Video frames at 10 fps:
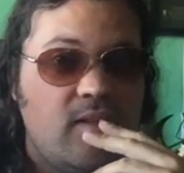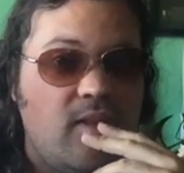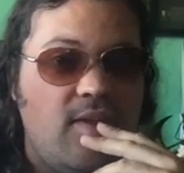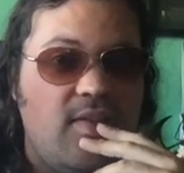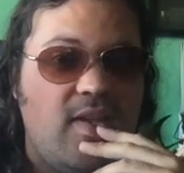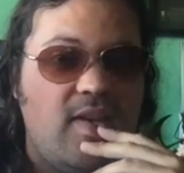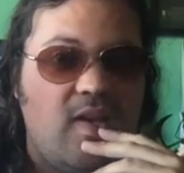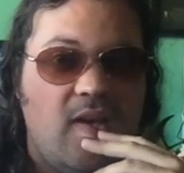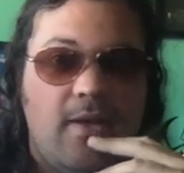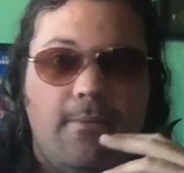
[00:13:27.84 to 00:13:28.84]
And
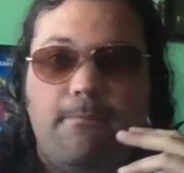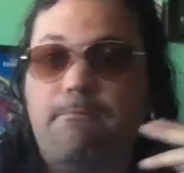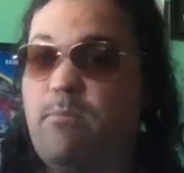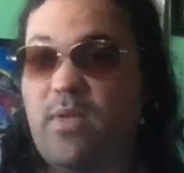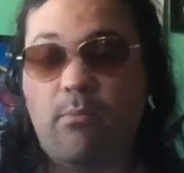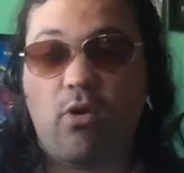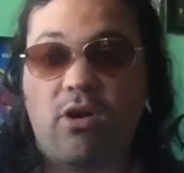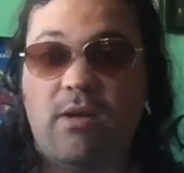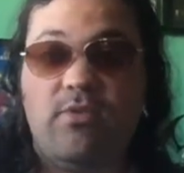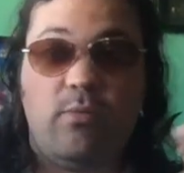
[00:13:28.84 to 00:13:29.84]
then. Then Mora
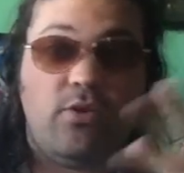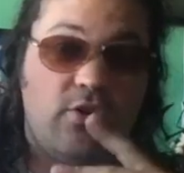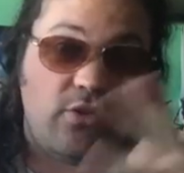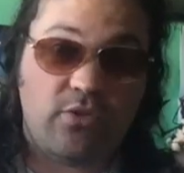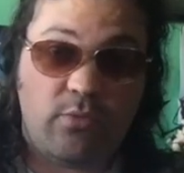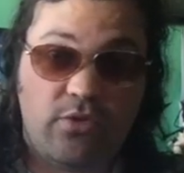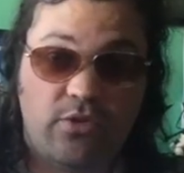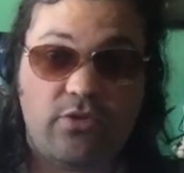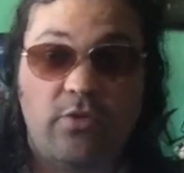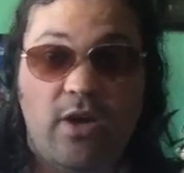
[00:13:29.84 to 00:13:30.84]
comes in with her new
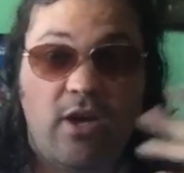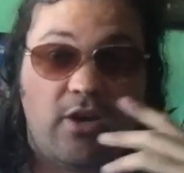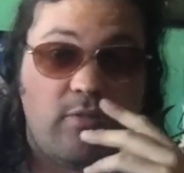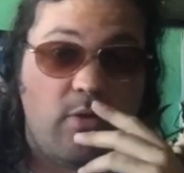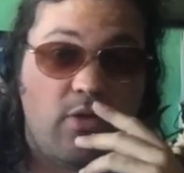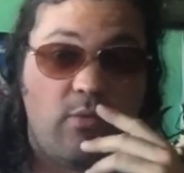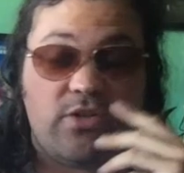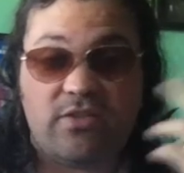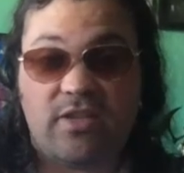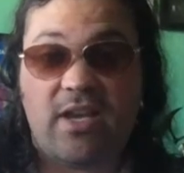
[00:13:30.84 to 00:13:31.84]
Komodo,
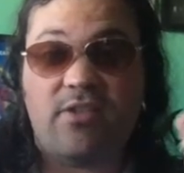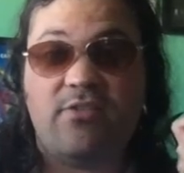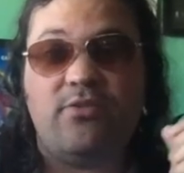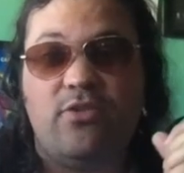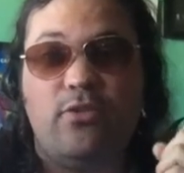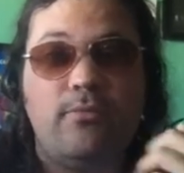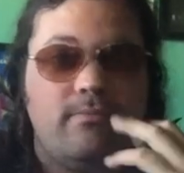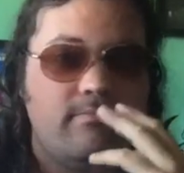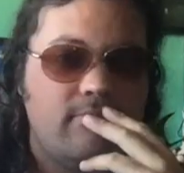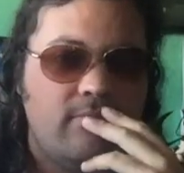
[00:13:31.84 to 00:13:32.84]
which is nice too.
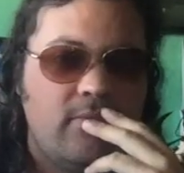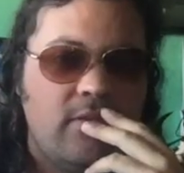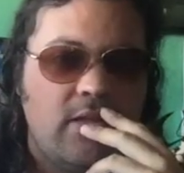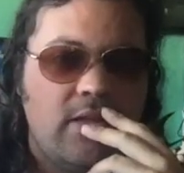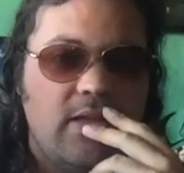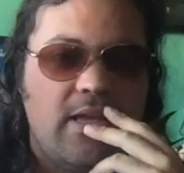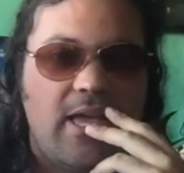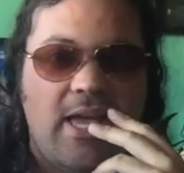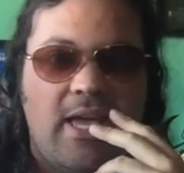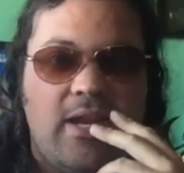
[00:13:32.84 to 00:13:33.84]

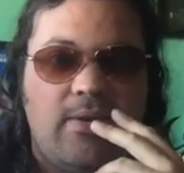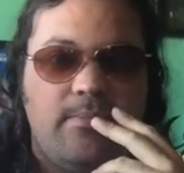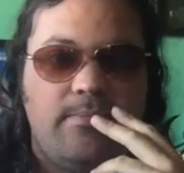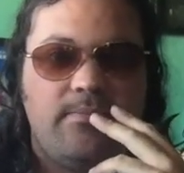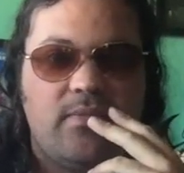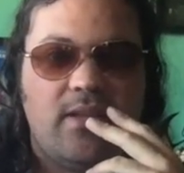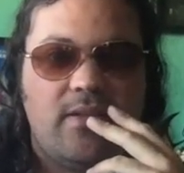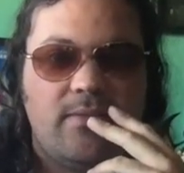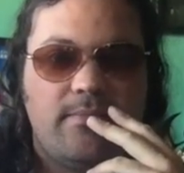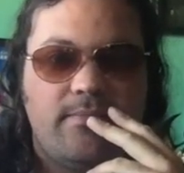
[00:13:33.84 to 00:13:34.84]
And
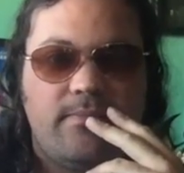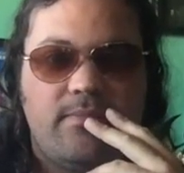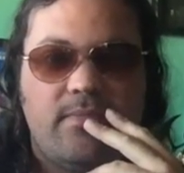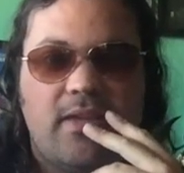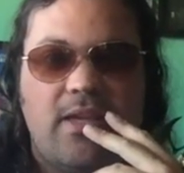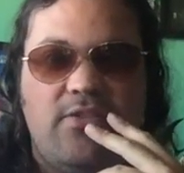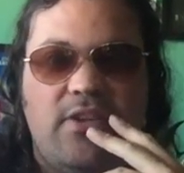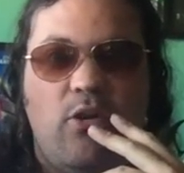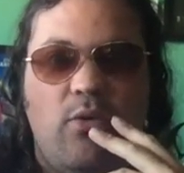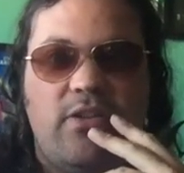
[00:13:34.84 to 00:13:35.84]
it's
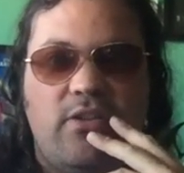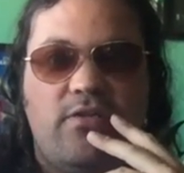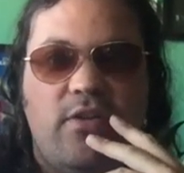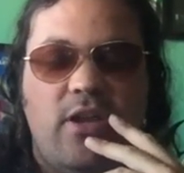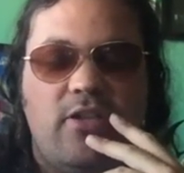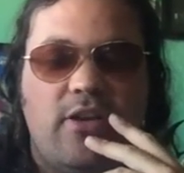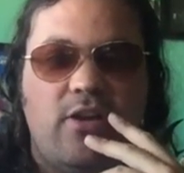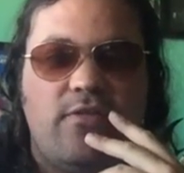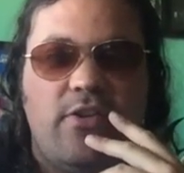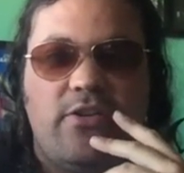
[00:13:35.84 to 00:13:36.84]
like, oh, like unlike
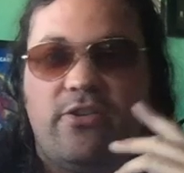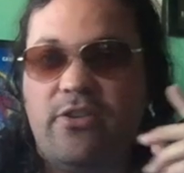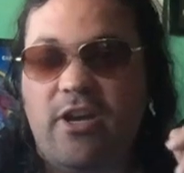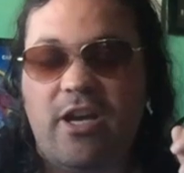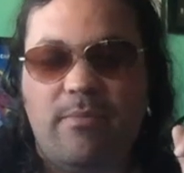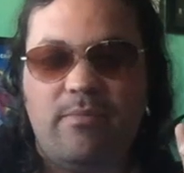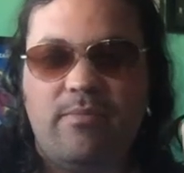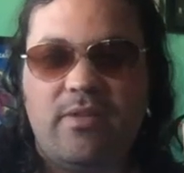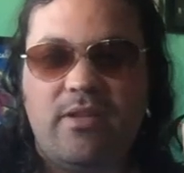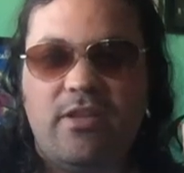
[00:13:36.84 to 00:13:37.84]
our father,
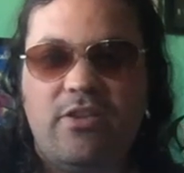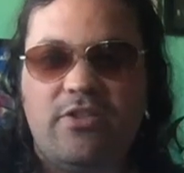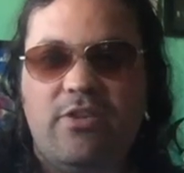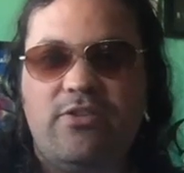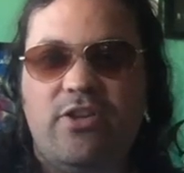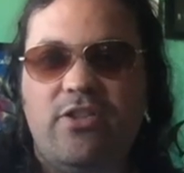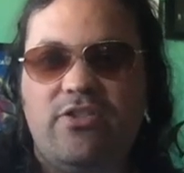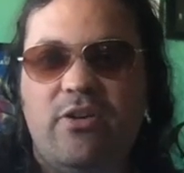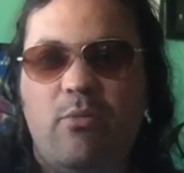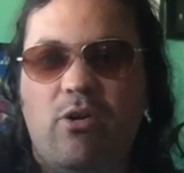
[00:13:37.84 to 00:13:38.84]
they're
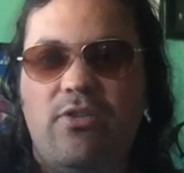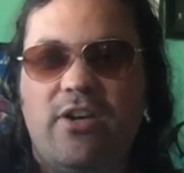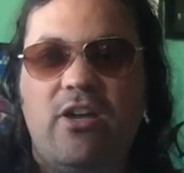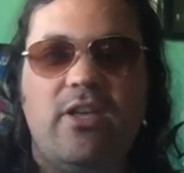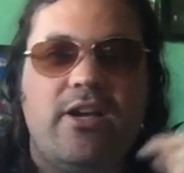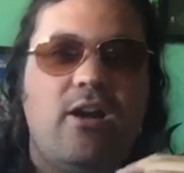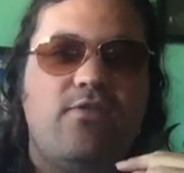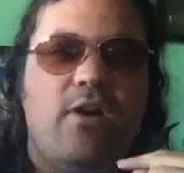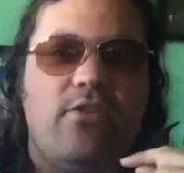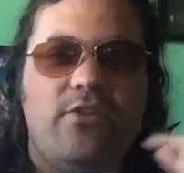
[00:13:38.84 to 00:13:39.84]
telling Mora, like, unlike our
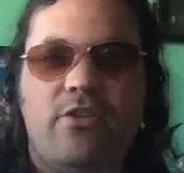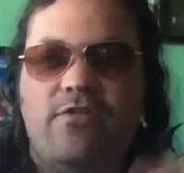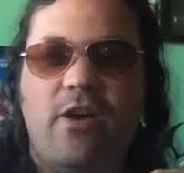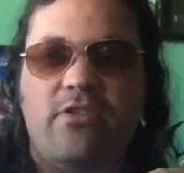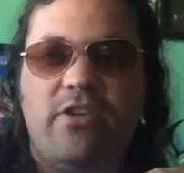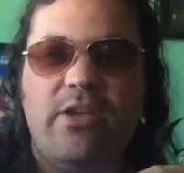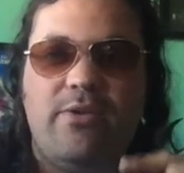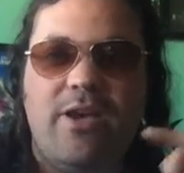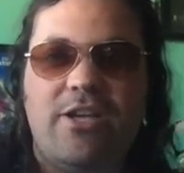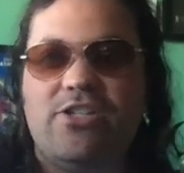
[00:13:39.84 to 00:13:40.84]
father, your father
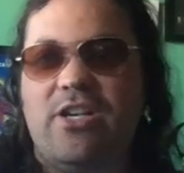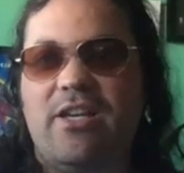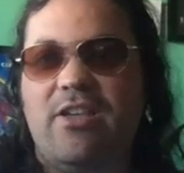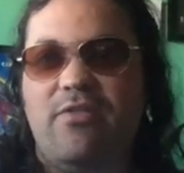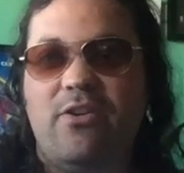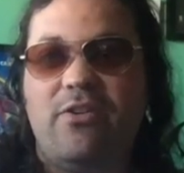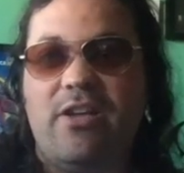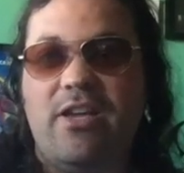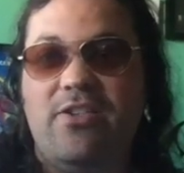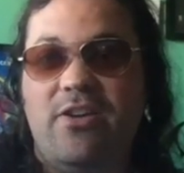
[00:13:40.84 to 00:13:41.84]
Inuyasha is very
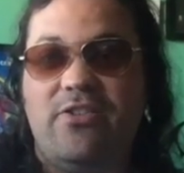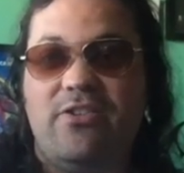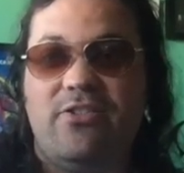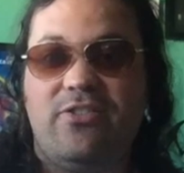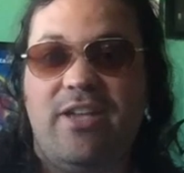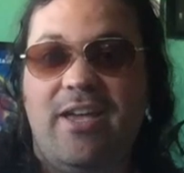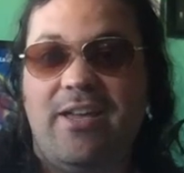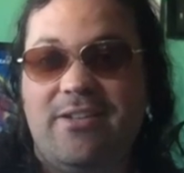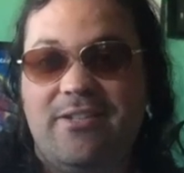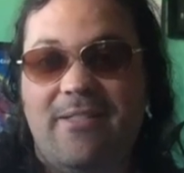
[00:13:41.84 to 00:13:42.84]
easy to understand.